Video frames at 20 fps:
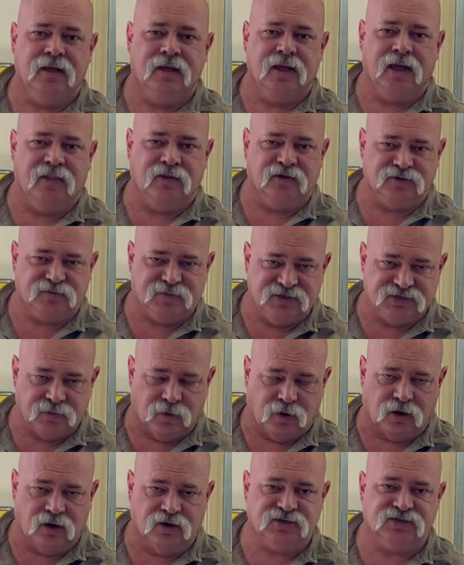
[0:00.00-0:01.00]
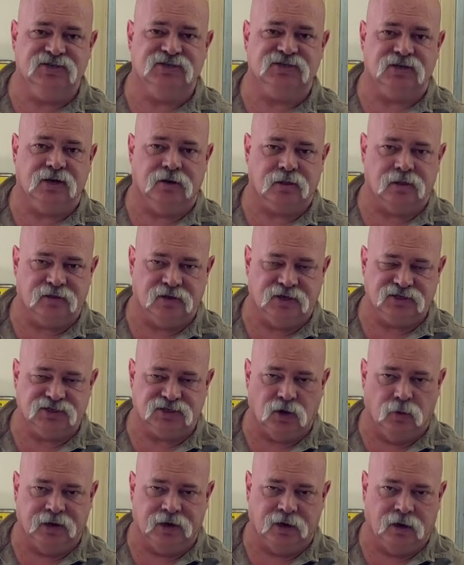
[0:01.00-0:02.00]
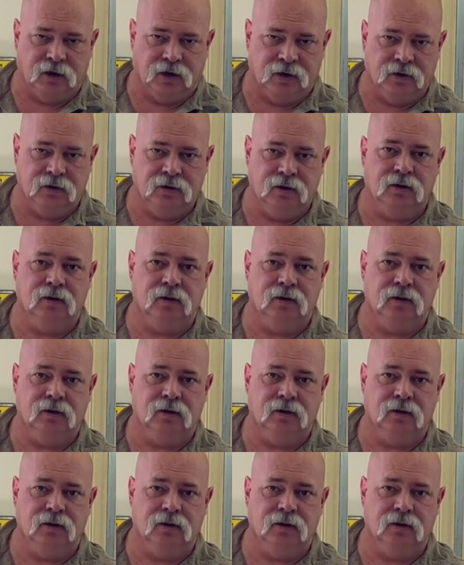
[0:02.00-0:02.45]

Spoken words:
And there's been some arsons and other things going on.